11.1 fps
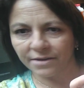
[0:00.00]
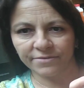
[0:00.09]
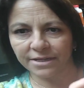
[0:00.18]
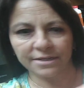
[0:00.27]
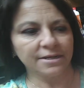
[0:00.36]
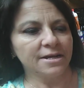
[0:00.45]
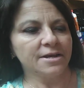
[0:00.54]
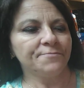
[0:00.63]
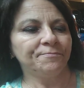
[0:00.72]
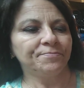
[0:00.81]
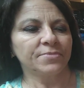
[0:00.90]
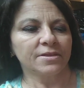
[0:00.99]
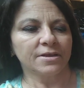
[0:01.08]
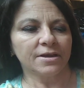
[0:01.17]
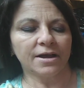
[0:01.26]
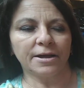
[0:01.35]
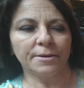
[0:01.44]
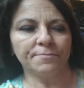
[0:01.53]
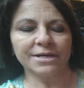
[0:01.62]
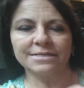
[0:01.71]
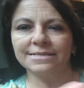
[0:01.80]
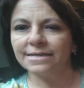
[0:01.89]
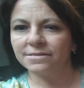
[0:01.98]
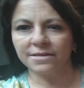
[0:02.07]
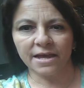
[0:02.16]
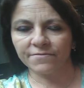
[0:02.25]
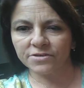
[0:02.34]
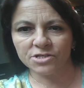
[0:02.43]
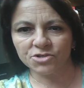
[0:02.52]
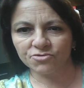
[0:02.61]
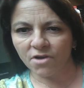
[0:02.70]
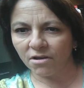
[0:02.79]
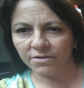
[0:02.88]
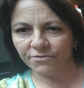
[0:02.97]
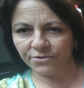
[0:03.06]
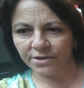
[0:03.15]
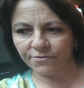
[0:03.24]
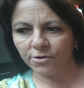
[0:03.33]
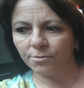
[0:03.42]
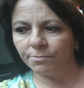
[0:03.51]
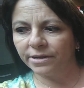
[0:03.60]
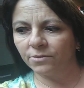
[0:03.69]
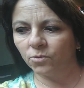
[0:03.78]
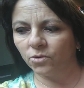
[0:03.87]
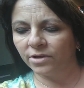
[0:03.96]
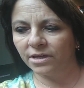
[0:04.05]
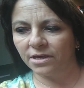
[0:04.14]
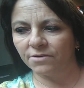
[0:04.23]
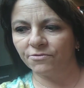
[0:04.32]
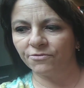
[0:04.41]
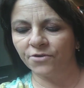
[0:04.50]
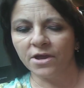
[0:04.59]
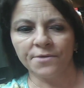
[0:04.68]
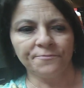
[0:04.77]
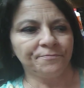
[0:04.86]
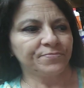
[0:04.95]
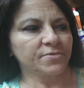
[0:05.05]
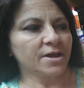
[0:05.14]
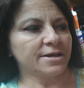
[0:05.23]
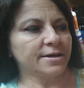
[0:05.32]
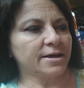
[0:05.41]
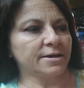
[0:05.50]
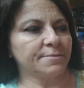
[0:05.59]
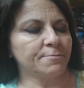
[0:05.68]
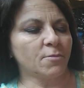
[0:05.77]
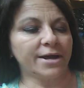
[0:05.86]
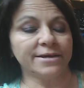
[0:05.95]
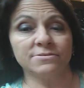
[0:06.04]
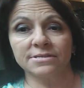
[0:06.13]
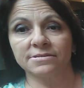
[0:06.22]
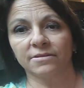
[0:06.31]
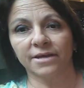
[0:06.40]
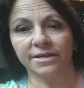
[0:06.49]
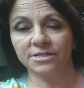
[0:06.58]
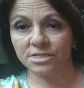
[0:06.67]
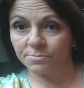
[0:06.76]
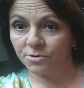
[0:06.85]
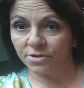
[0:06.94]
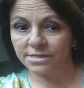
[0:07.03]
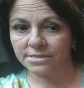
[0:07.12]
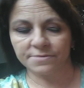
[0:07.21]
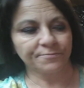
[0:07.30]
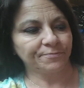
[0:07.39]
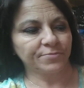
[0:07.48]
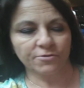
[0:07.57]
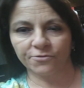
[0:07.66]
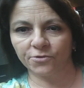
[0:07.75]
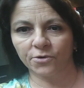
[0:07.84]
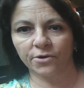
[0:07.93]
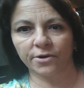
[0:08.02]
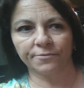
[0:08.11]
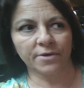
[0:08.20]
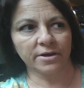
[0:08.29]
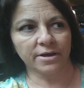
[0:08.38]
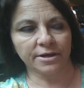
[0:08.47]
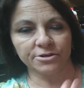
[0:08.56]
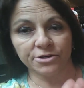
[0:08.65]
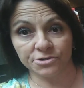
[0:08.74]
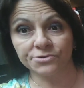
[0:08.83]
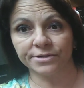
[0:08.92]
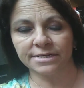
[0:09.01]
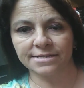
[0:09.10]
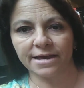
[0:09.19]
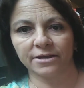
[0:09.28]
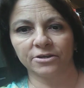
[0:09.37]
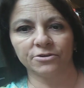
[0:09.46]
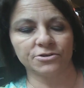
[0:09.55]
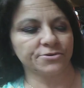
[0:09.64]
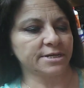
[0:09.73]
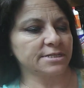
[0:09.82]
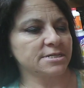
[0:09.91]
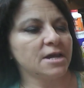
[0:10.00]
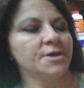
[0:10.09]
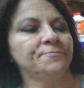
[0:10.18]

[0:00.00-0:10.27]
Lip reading: of it. It doesn't have a strong flavor, but it will give, well, I use this a lot in smoothies for nutrients, added nutrients.